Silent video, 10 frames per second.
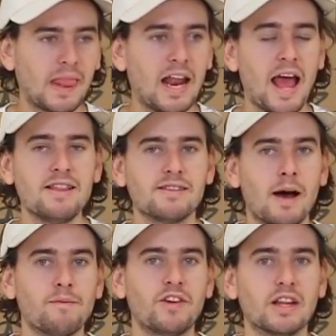it ends
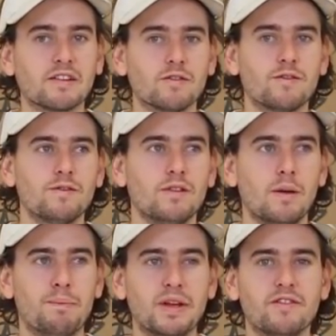up feeling
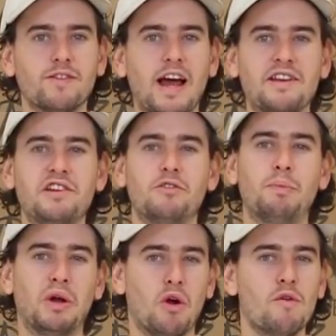a bit flattish,
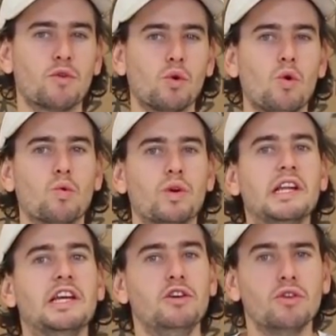but overall
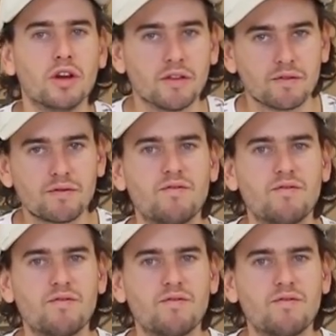really you can